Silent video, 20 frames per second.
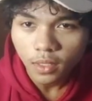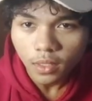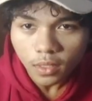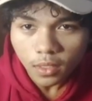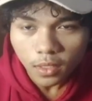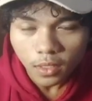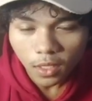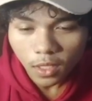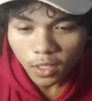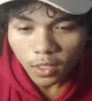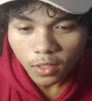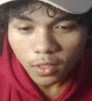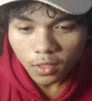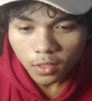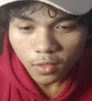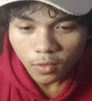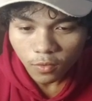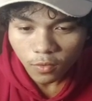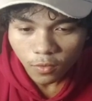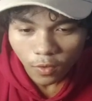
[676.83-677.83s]
it
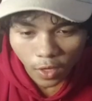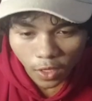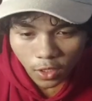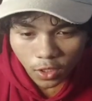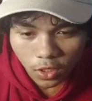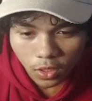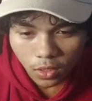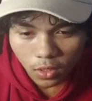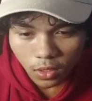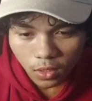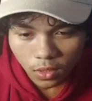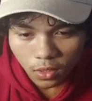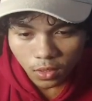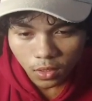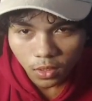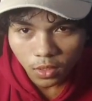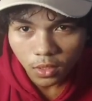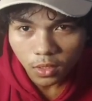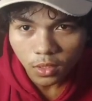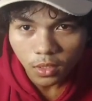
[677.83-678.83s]

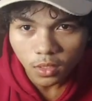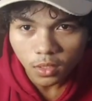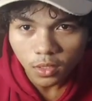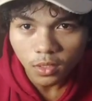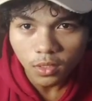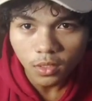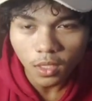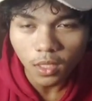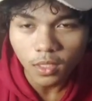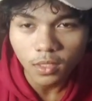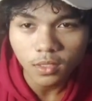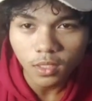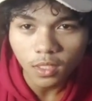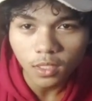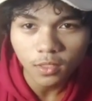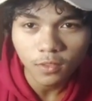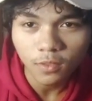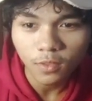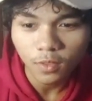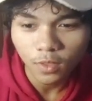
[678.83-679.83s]
functionally
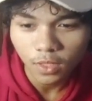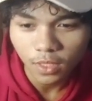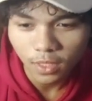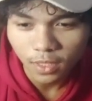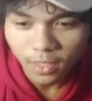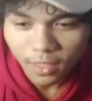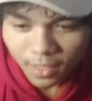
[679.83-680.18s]
successfully.